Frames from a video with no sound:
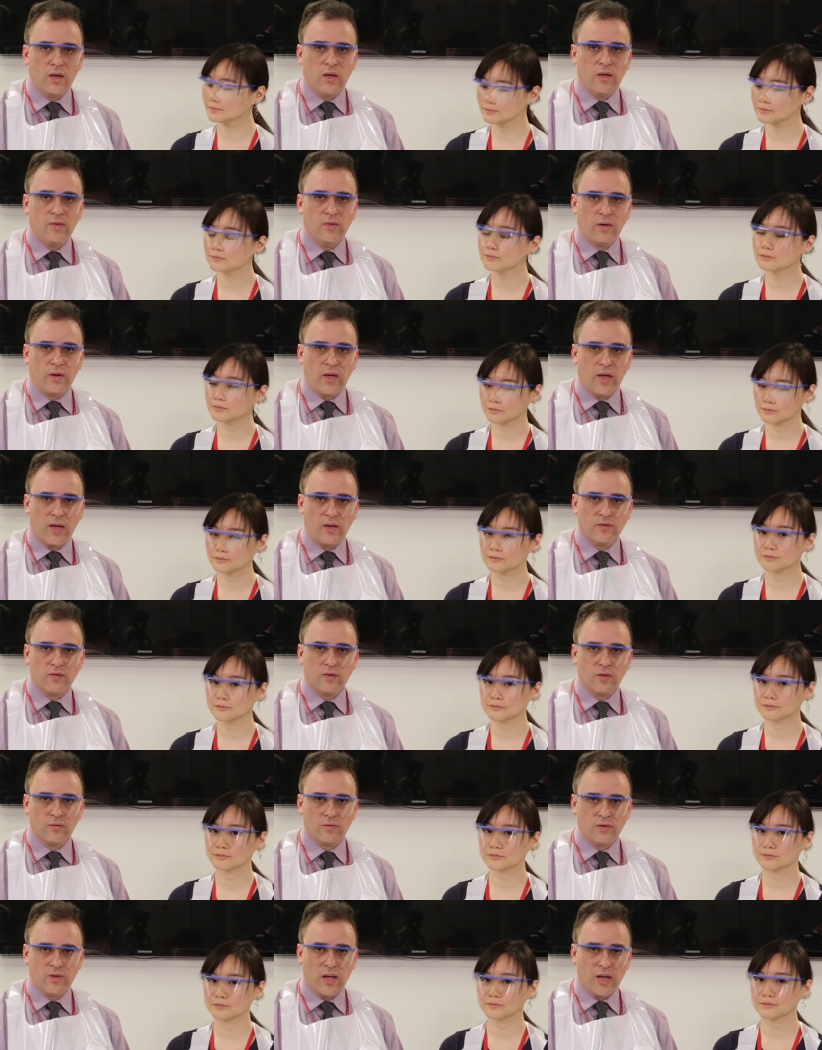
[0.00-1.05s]
Speaker 1: In the
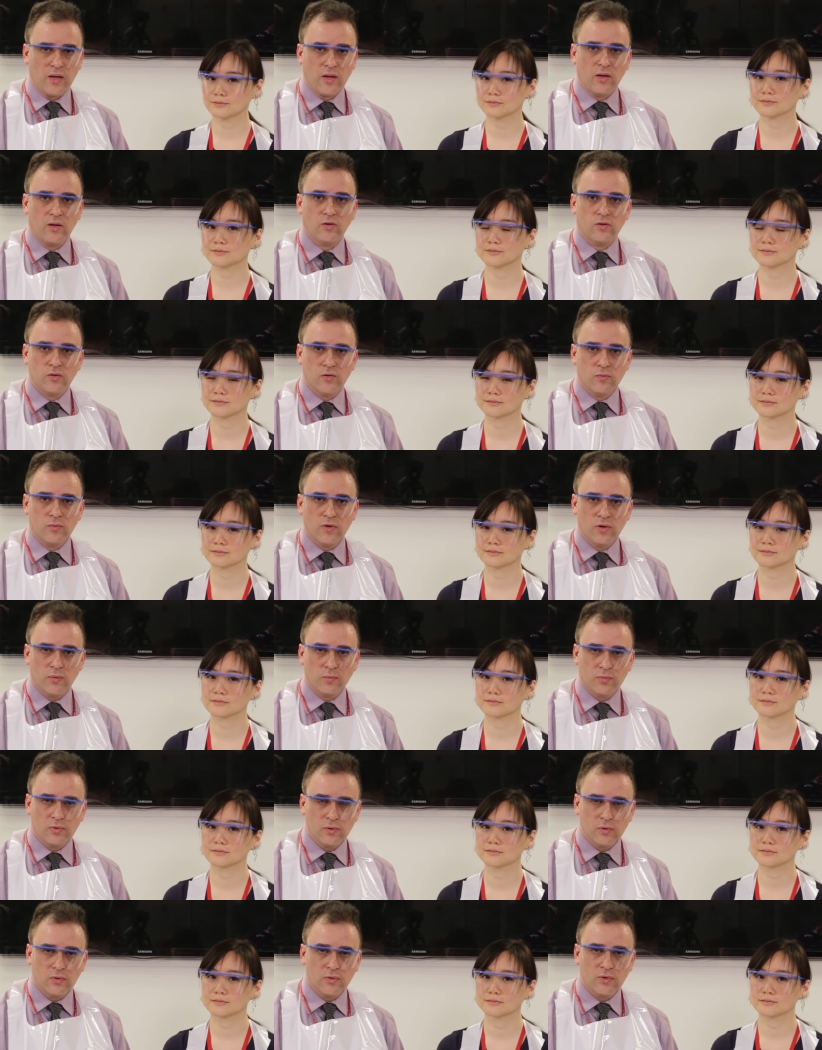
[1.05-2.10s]
case of taking tumor to
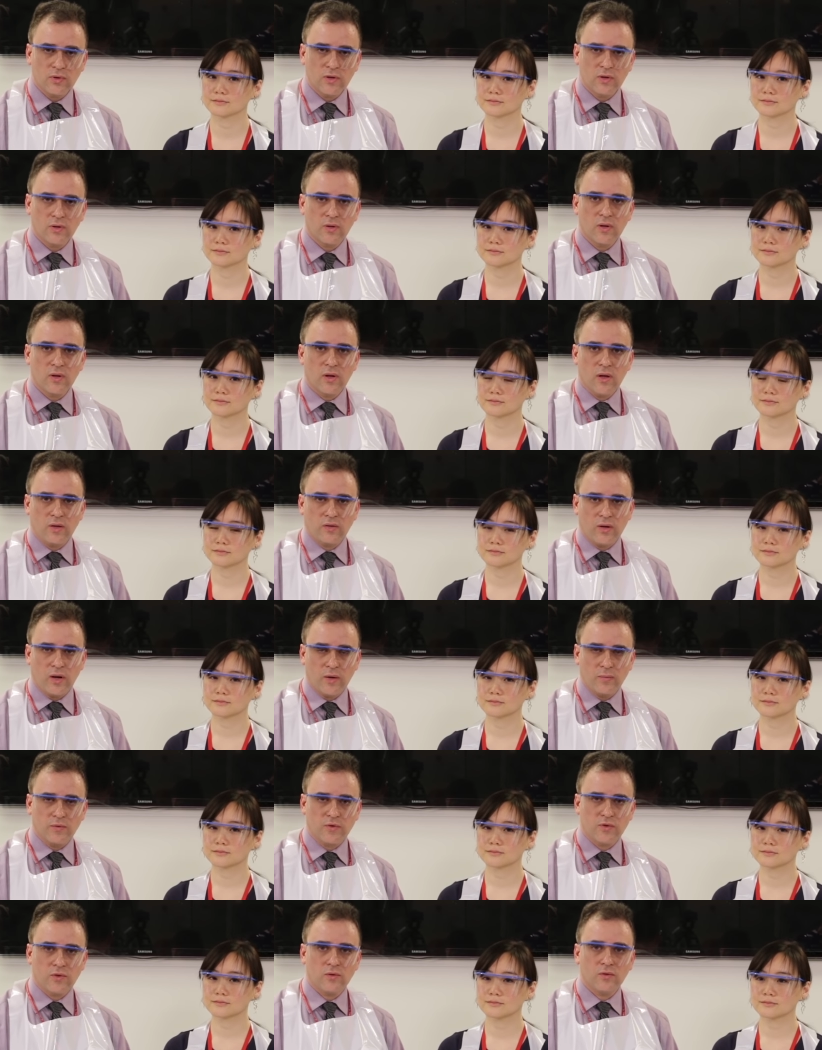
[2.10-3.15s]
pleura
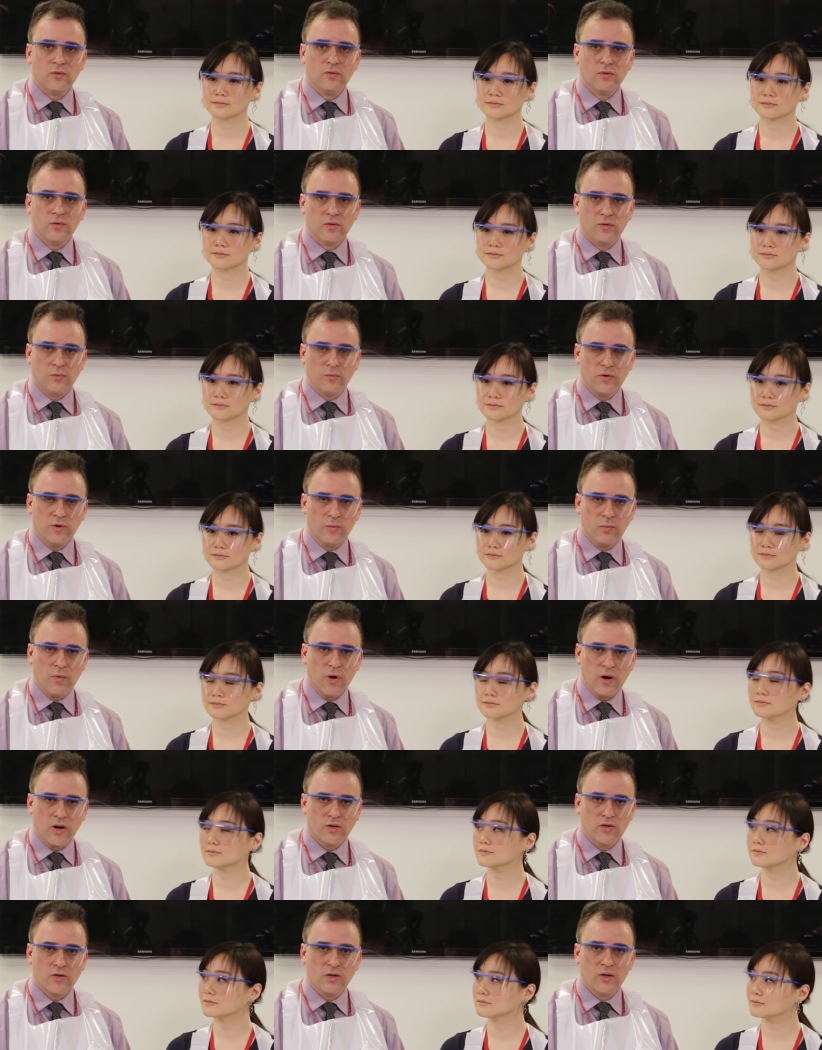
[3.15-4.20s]
times two, tumor to
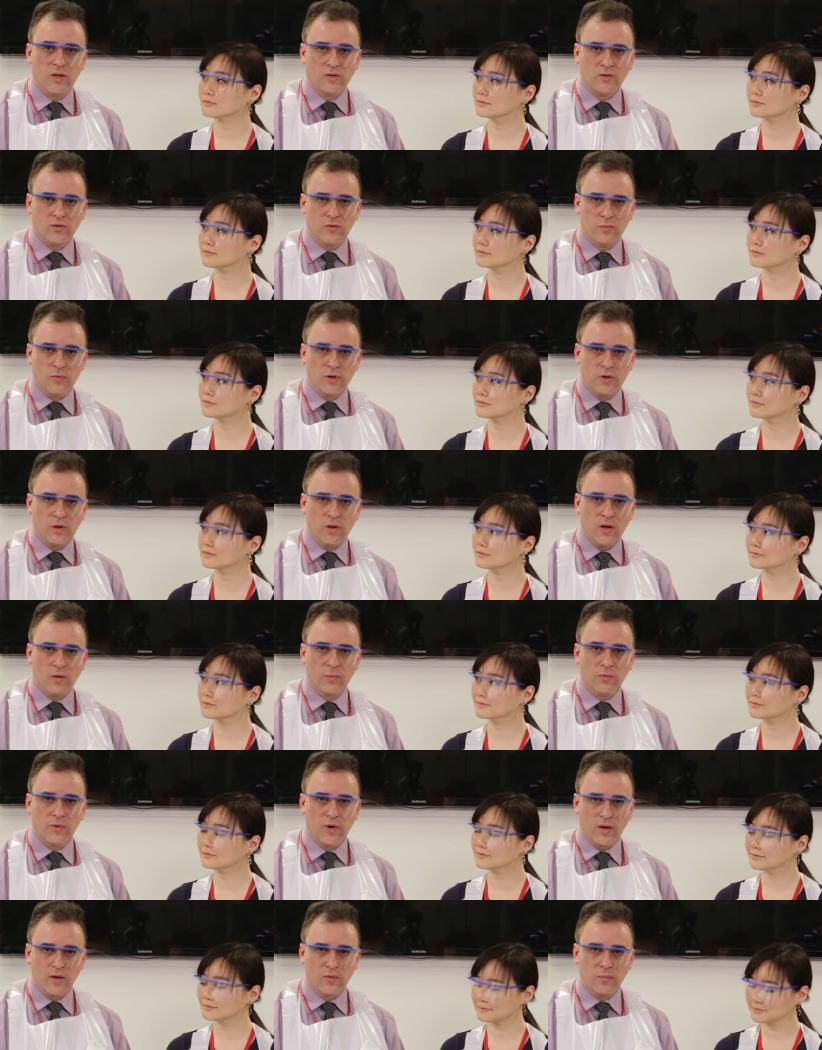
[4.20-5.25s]
margin, and tumor to
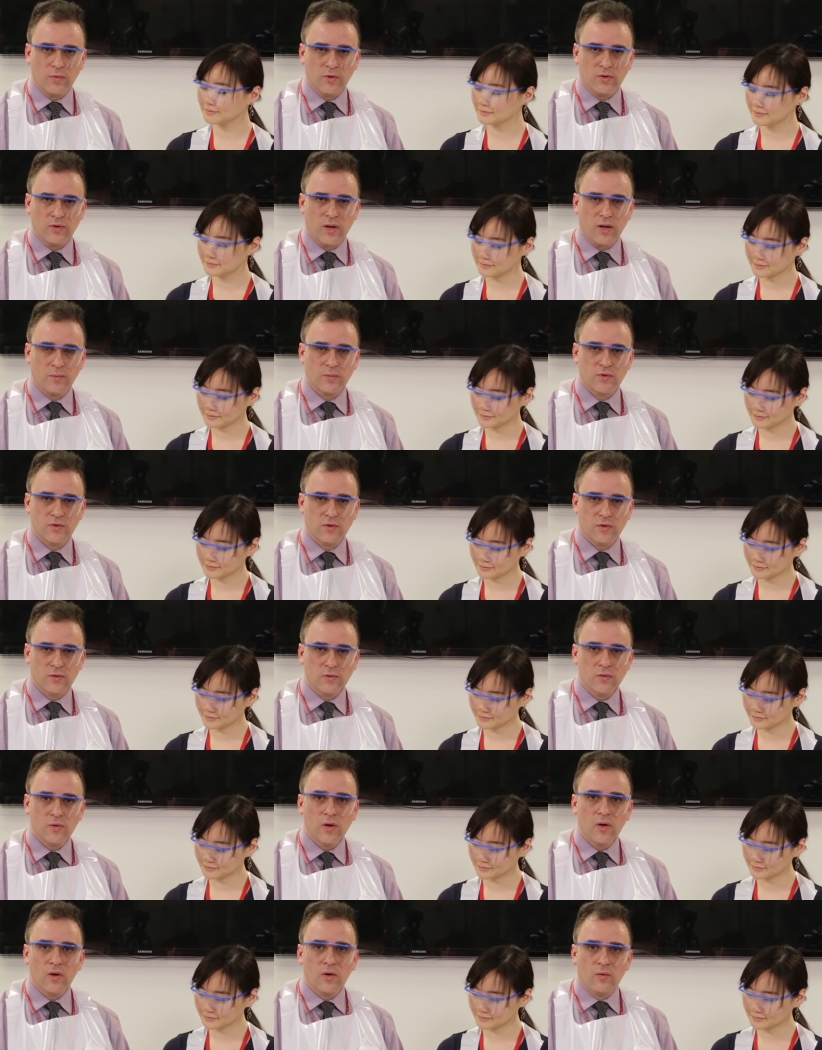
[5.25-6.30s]
lung parenchyma times
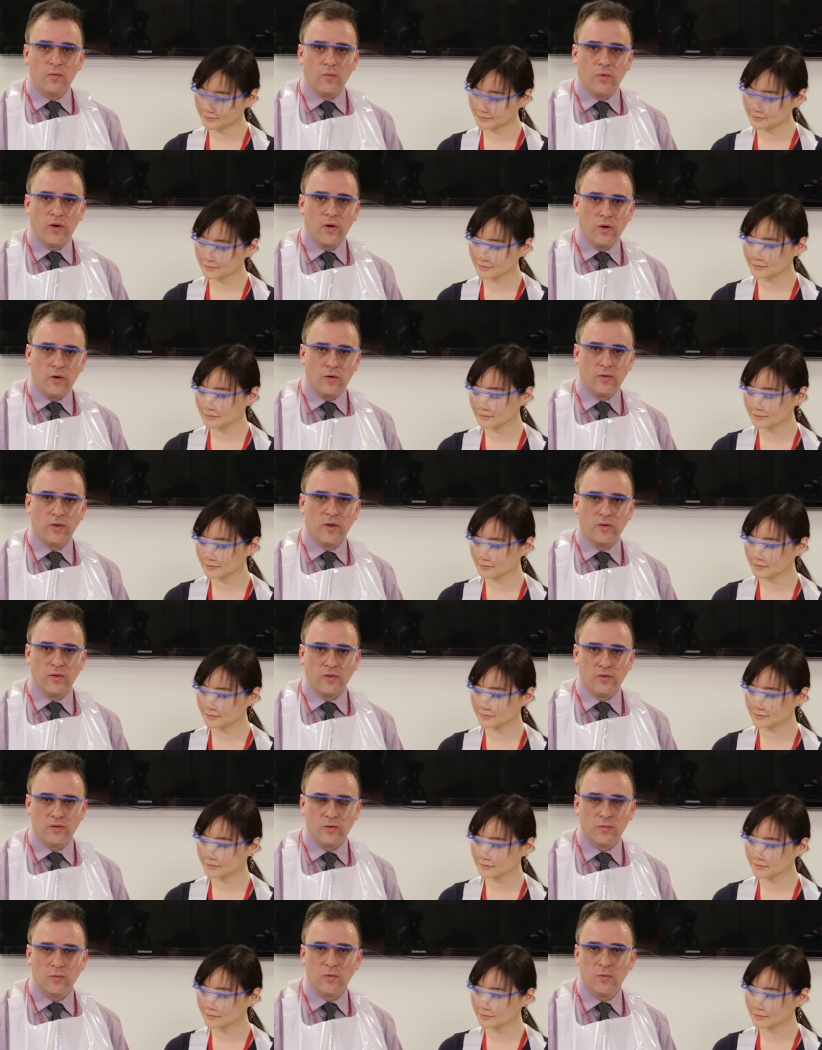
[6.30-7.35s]
two, we heard that
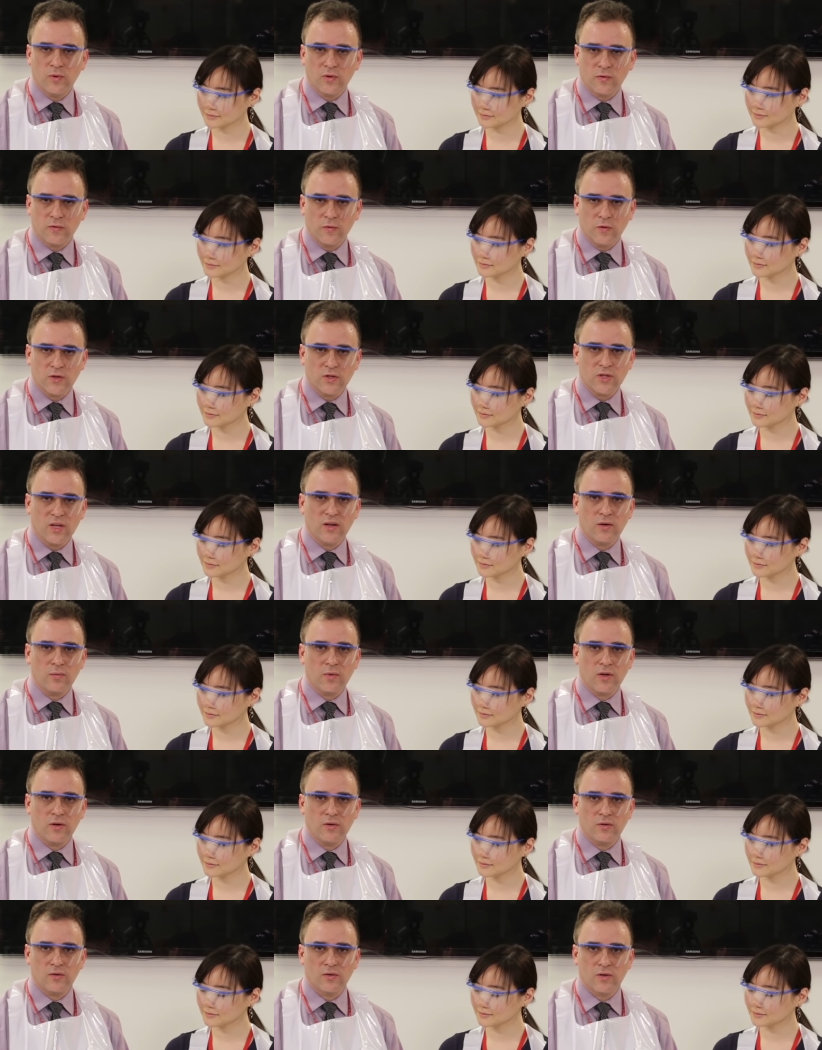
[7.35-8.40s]
the tumor was four
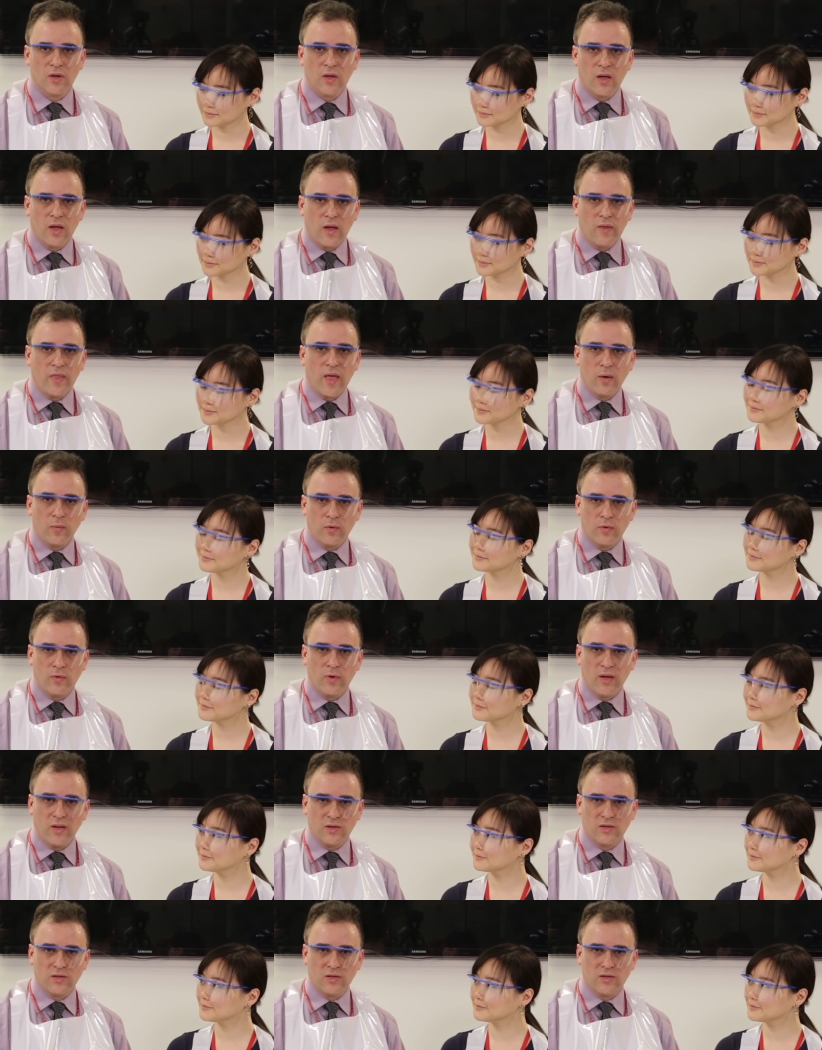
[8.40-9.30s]
centimeters, and that would